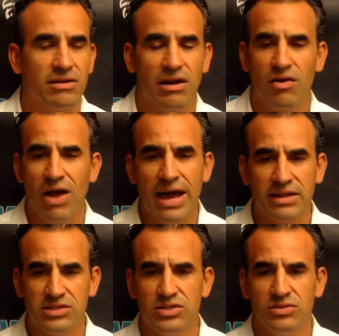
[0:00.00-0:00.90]
And our
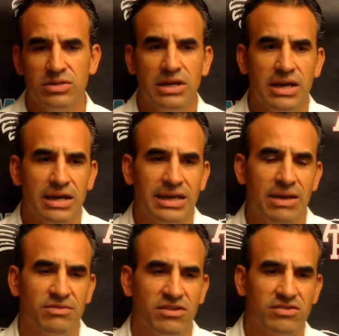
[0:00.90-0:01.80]
attitude
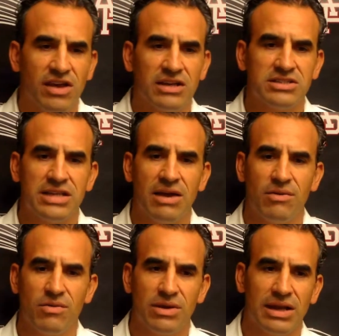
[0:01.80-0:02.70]
keeps it such that
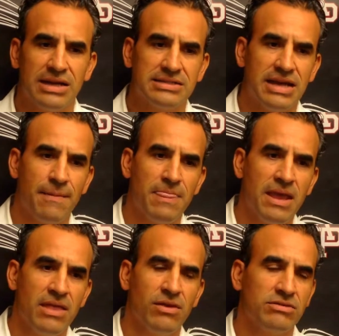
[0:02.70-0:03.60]
we realize that
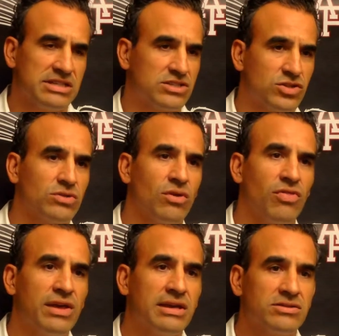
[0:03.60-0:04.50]
those external
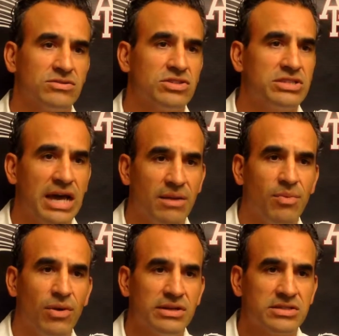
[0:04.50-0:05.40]
things are just data
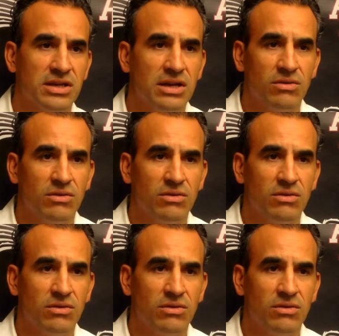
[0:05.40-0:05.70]
points.